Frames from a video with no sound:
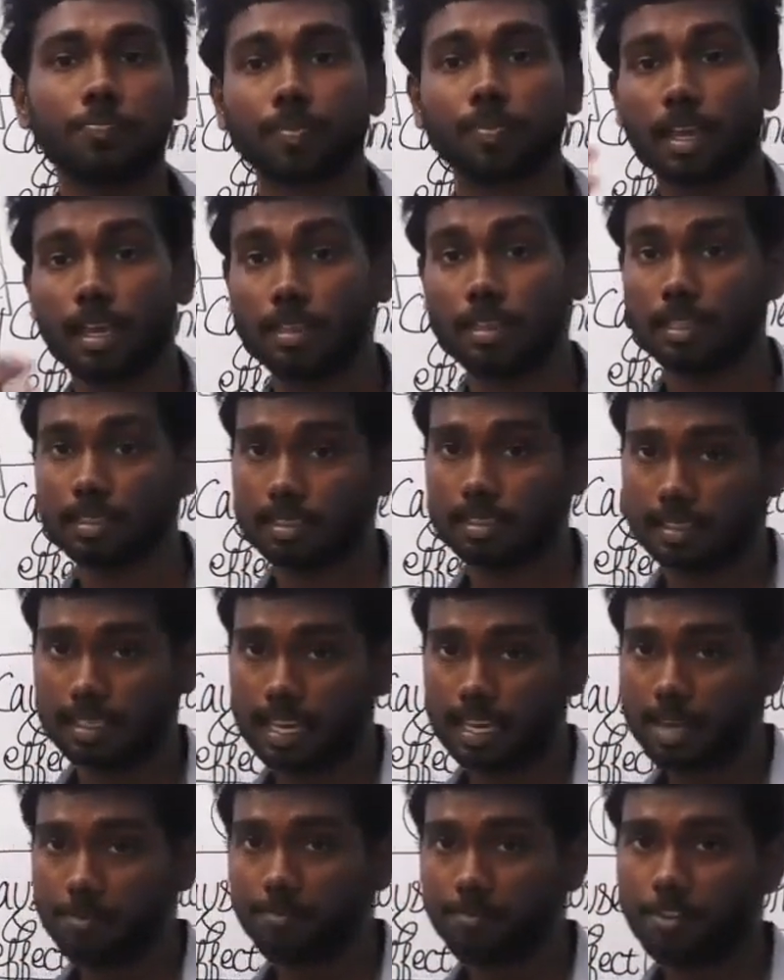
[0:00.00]
In the
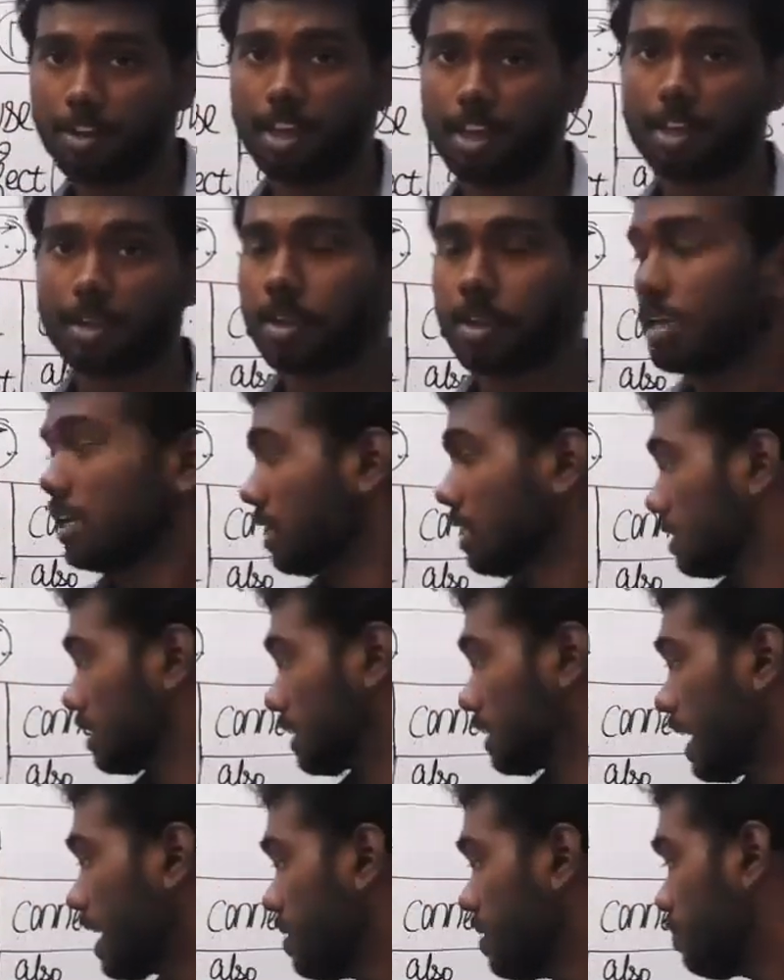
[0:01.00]
same way,
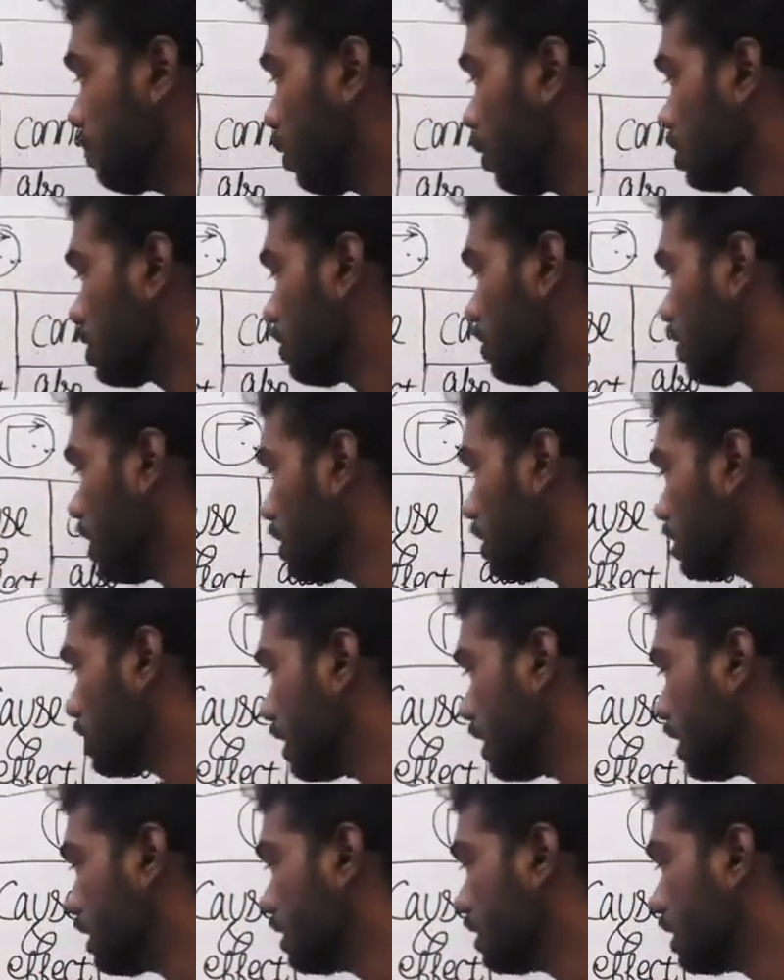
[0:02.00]
signpost words
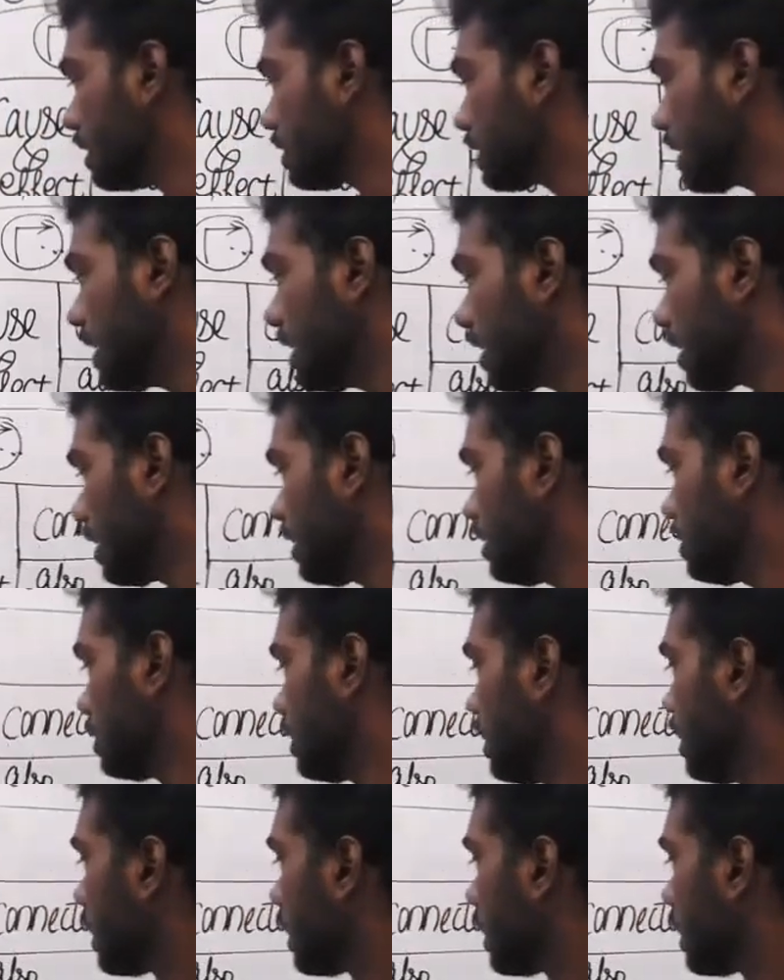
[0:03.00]
in the sentence